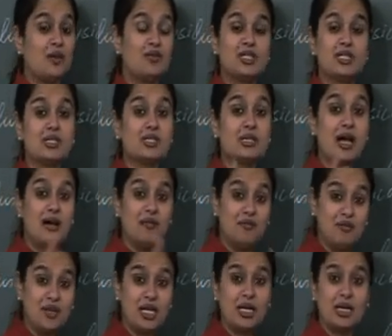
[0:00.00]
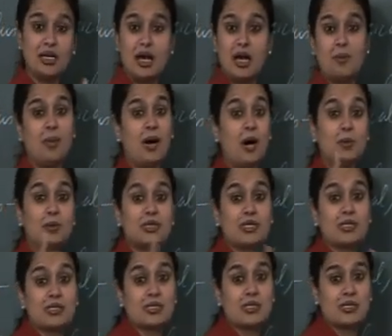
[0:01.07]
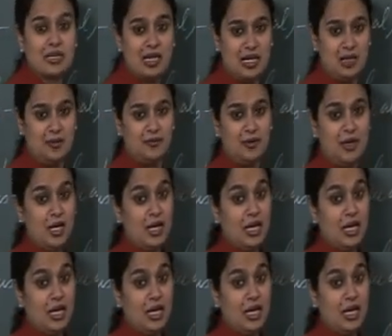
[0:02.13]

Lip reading: which is aware about itself.